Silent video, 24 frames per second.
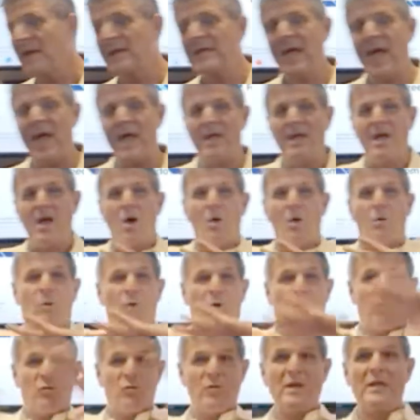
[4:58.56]
Okay,
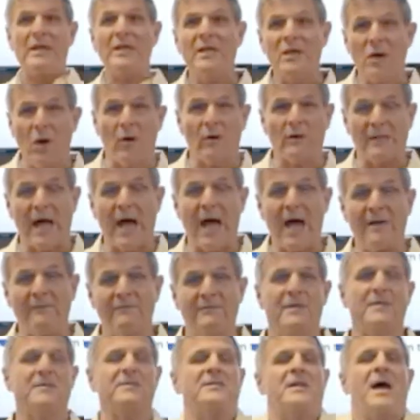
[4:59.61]
we're really going live
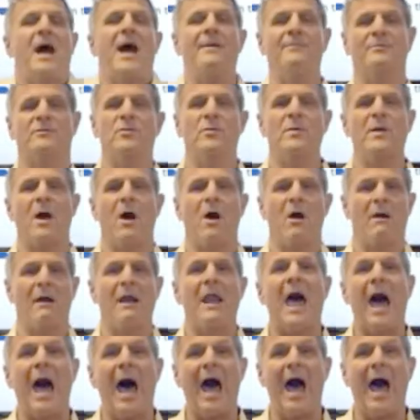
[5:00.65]
this time. So we are
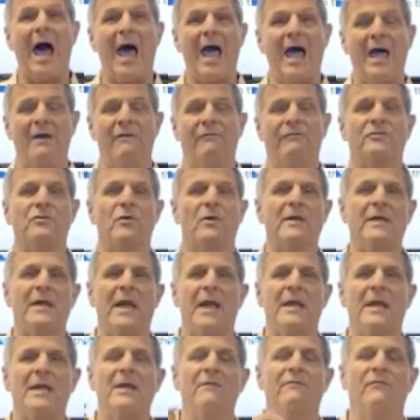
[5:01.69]
live. So
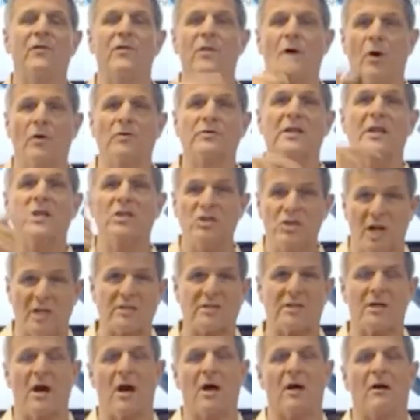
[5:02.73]
again, for those that
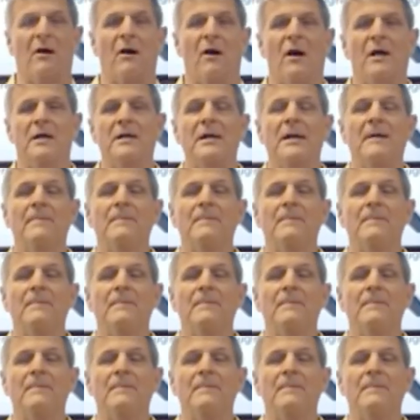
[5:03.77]
just got on,